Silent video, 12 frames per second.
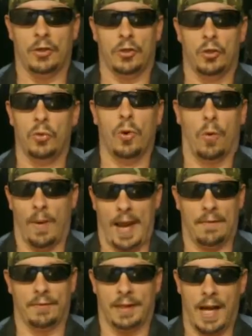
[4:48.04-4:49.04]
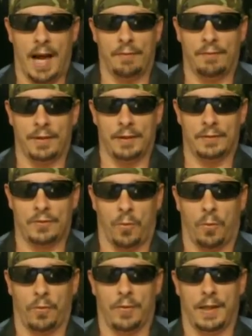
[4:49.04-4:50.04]
you don't have the confidence
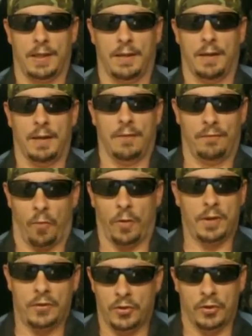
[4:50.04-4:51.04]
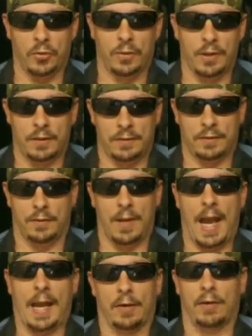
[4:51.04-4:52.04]
or the fortitude to
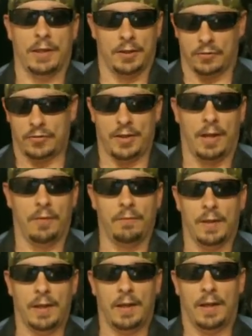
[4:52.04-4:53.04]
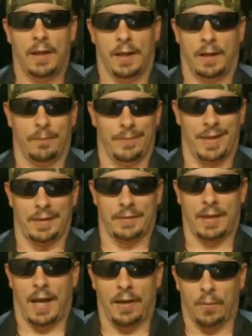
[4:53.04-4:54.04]
handle it yourself. Um, that's
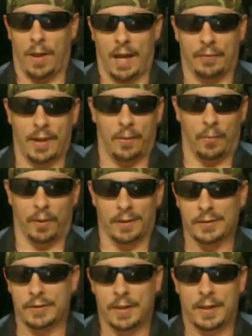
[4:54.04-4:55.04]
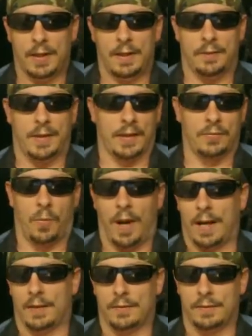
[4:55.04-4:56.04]
kind of how that works. That's
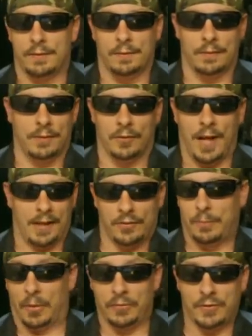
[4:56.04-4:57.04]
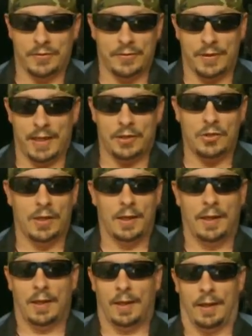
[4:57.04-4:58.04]
why it's you're not supposed to snitch.
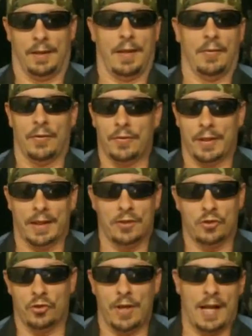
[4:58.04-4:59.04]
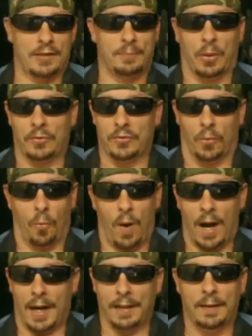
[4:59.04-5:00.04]
Another thing is you're not supposed to
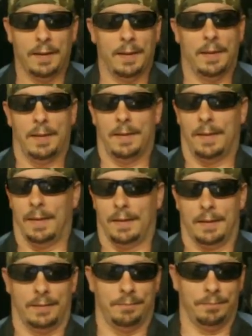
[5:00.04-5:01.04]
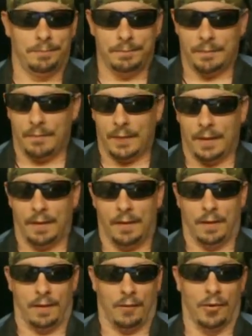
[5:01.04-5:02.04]
whine uh,
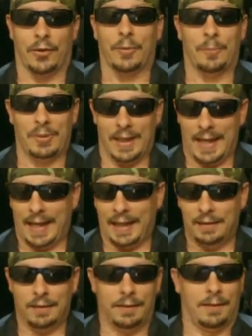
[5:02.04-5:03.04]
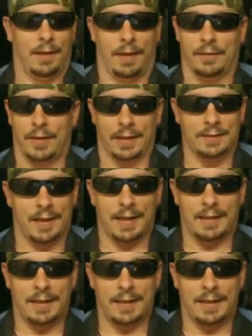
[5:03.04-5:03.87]
uh, or complain and things like